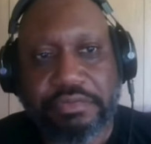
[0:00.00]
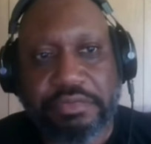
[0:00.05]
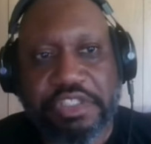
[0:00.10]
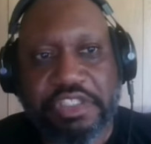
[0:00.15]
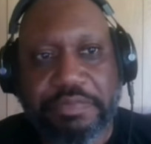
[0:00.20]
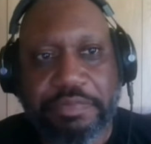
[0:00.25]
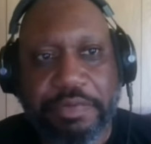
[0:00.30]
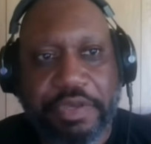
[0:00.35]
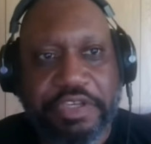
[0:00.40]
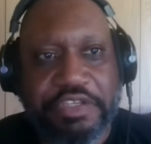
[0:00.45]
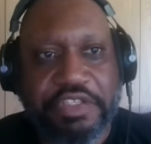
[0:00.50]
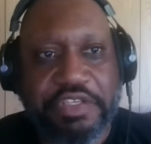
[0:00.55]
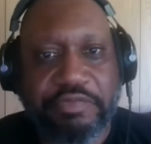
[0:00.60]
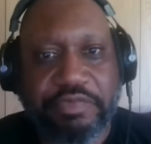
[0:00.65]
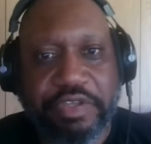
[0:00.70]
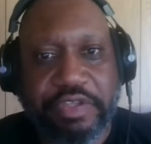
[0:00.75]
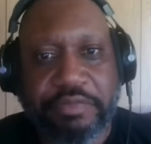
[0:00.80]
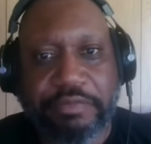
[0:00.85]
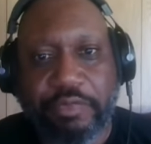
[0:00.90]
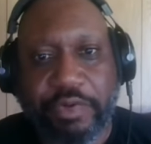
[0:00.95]
especially
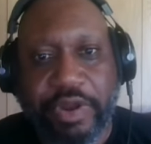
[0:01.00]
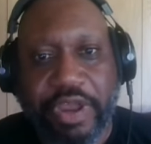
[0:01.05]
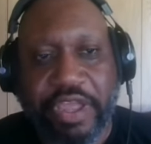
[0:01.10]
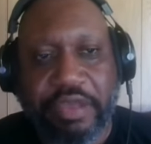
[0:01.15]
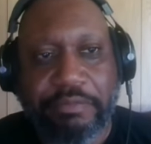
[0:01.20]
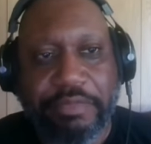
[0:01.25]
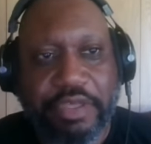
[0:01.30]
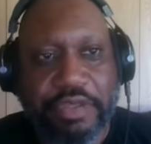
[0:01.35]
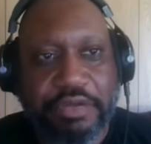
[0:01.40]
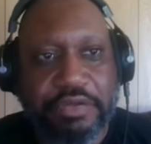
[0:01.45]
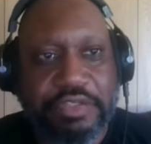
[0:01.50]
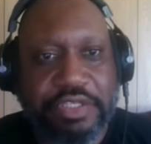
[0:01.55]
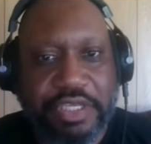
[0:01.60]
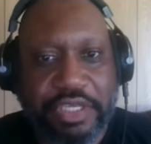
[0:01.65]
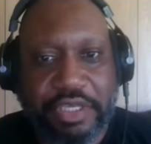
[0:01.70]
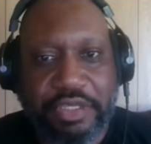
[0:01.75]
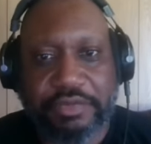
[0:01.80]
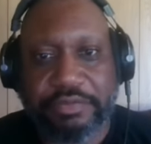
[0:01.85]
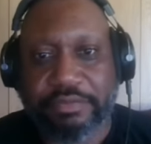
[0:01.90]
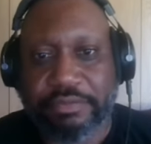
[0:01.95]
when Mariah Mills
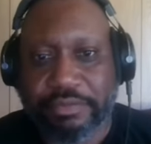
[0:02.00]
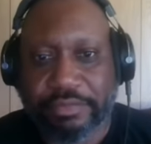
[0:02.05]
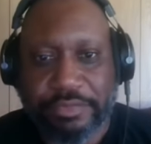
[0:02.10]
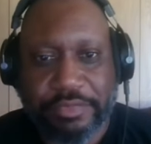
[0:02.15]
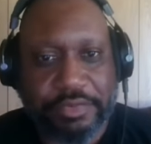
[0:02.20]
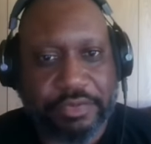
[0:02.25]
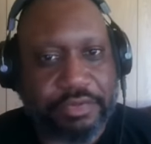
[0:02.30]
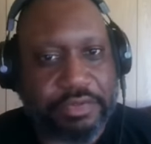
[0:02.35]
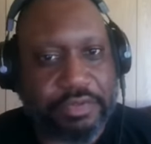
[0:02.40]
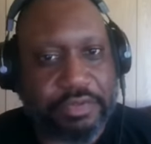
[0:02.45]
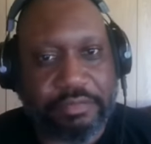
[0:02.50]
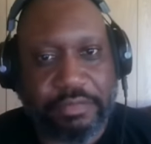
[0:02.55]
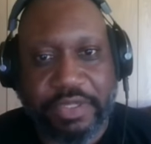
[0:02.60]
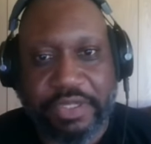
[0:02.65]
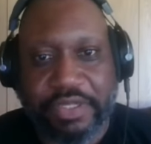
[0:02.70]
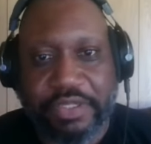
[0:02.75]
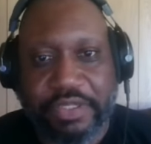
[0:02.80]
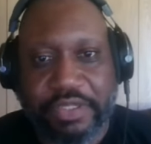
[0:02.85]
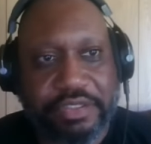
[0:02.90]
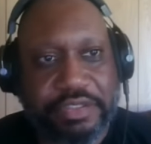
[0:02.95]
hit. Oh
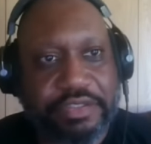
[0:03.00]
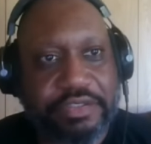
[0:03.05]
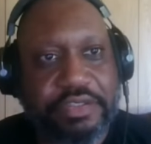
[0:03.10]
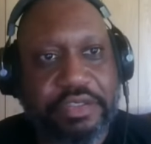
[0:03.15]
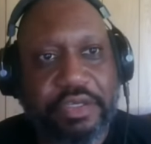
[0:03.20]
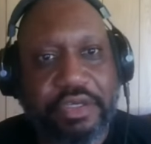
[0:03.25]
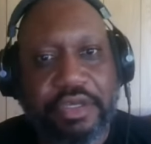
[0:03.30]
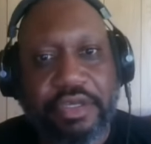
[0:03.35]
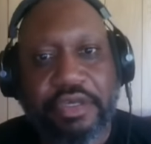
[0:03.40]
my goodness,